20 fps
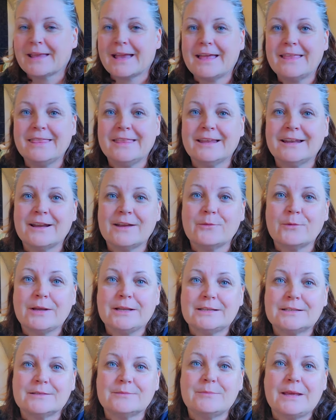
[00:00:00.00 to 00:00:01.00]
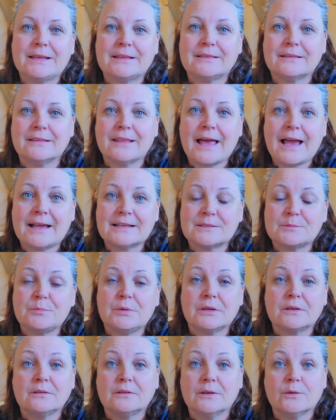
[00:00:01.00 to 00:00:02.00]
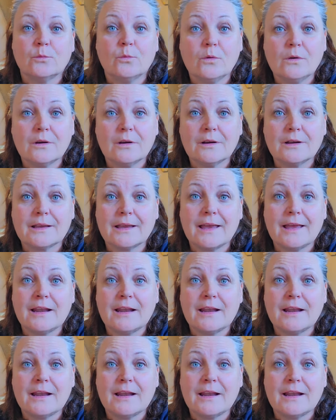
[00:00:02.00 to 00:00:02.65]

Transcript: And then I went to make the last pickle at work